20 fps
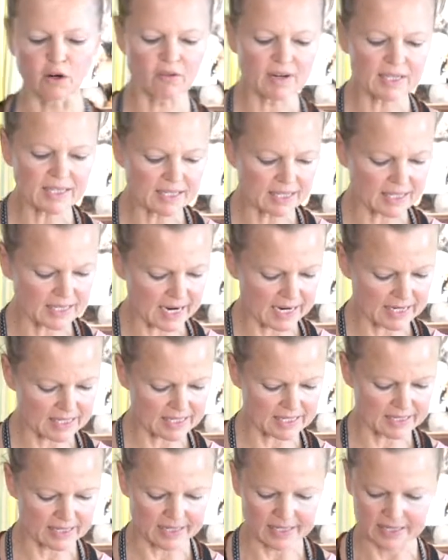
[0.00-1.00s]
They're nice
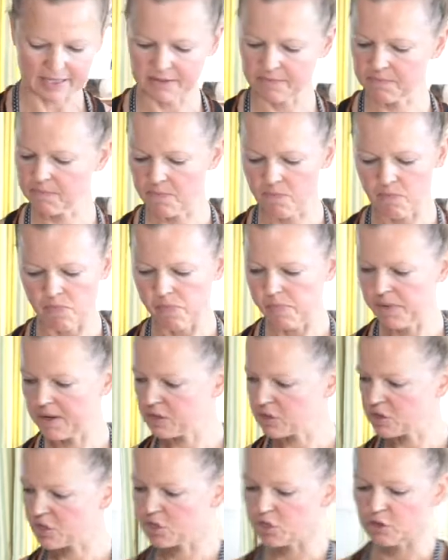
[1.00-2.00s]
and
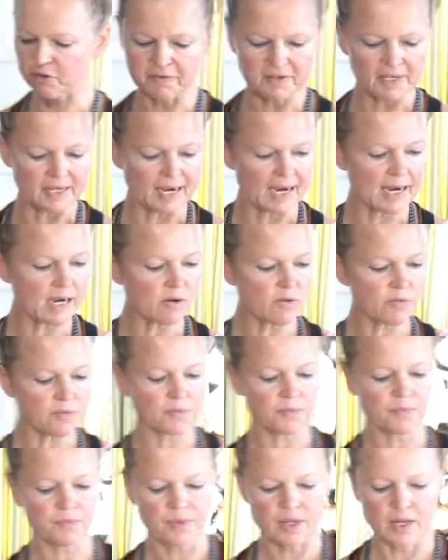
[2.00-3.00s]
soft now.
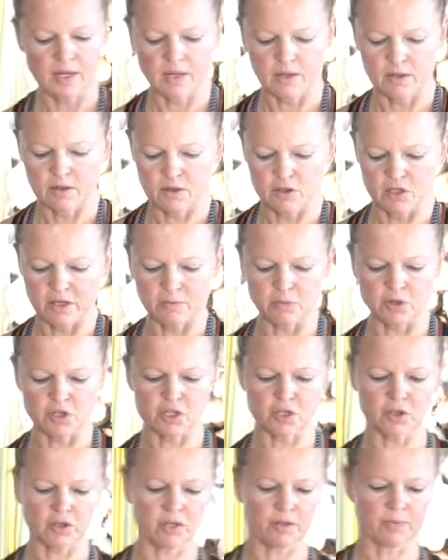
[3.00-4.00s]
So I'm just
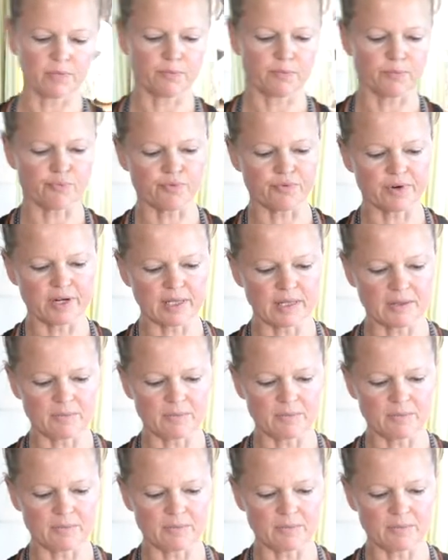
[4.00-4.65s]
gonna bring them